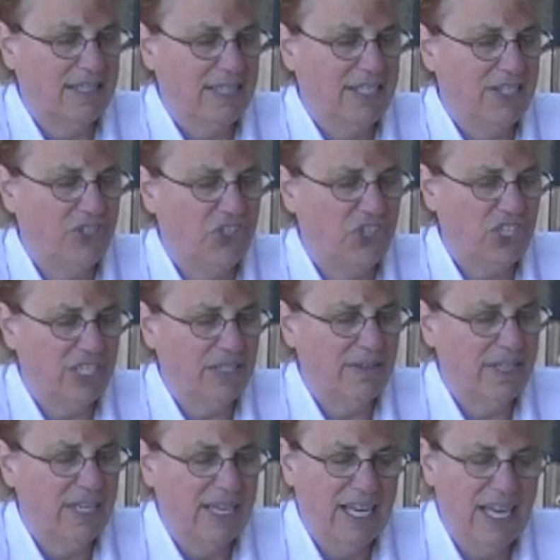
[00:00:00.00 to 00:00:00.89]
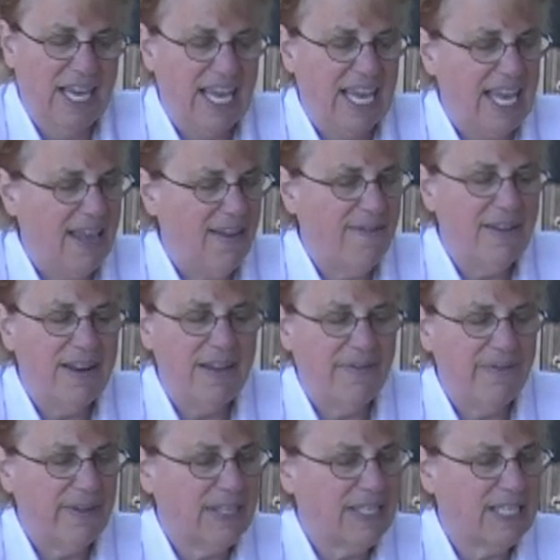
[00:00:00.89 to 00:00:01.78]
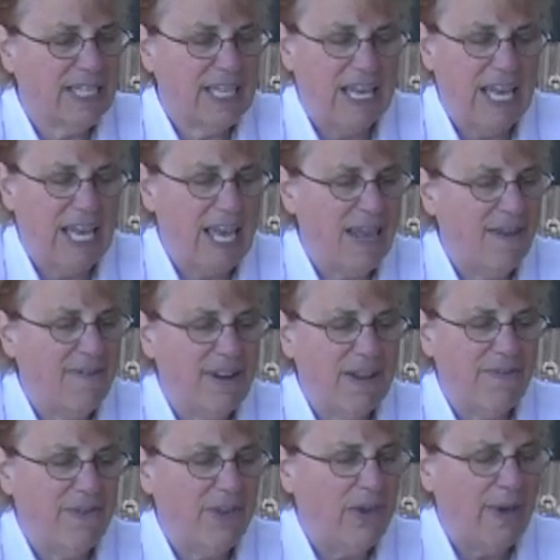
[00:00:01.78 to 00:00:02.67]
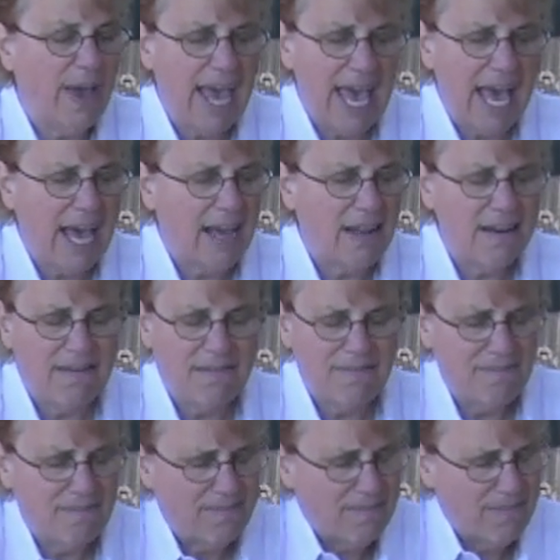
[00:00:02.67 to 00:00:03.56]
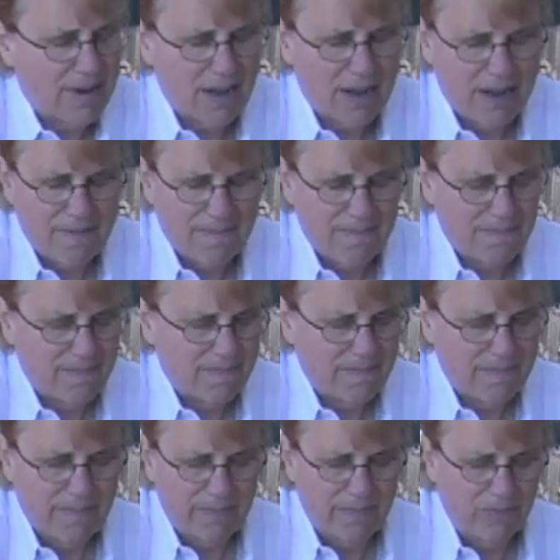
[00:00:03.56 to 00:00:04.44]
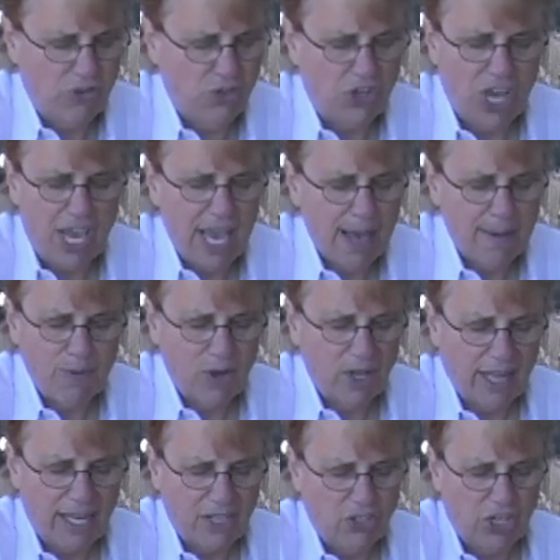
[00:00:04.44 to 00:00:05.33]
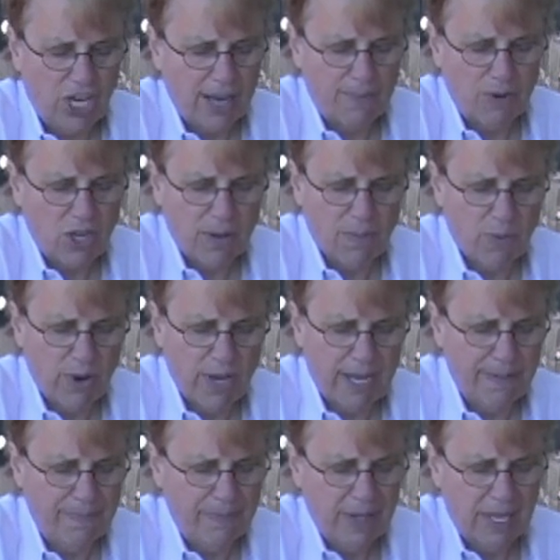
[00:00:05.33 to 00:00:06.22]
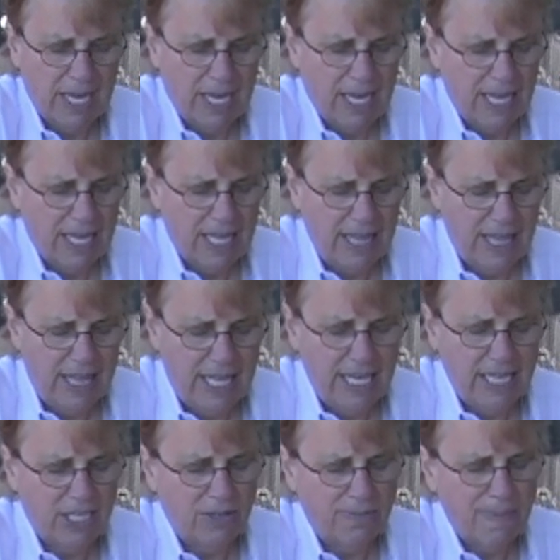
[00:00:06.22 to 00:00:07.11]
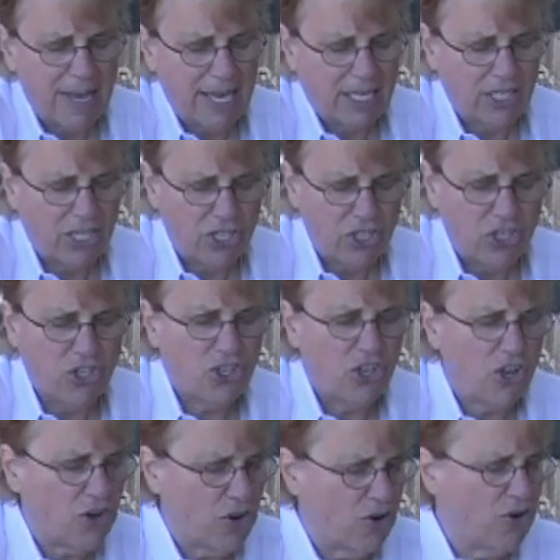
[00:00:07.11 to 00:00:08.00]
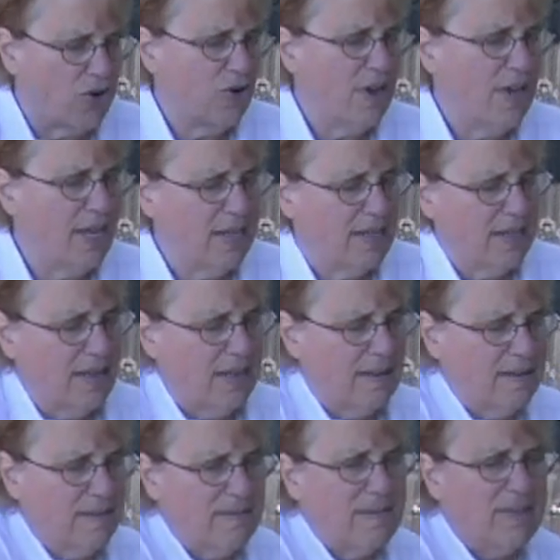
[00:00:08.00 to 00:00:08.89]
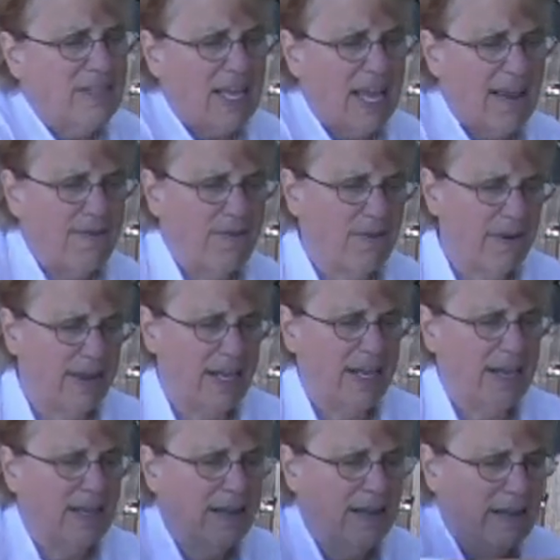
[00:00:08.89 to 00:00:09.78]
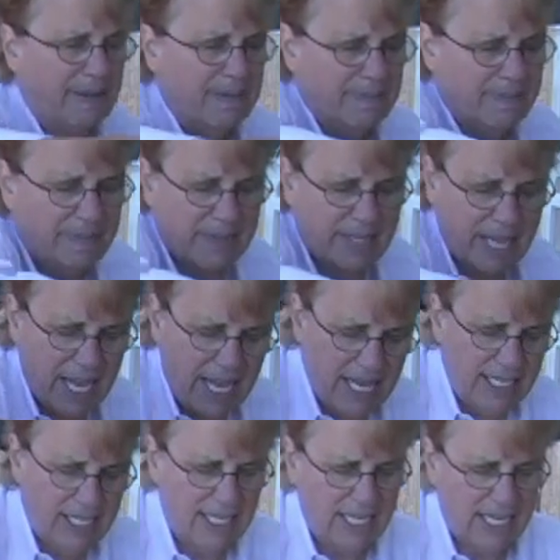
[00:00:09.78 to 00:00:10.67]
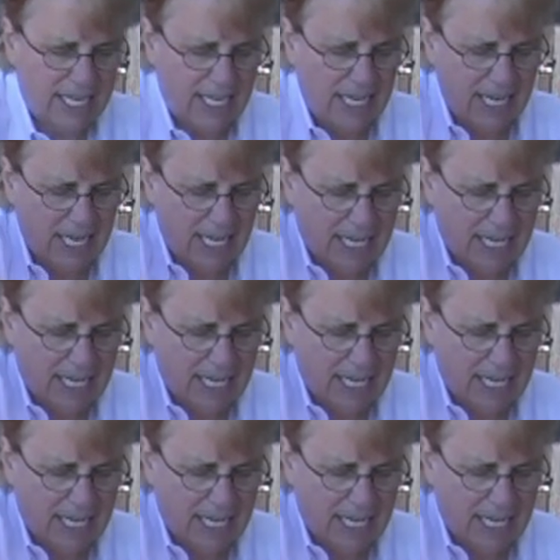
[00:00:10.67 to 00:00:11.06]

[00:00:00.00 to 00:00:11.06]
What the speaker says: This just, even if you add jam or you like jam on your bread, this makes it so savory, tasty.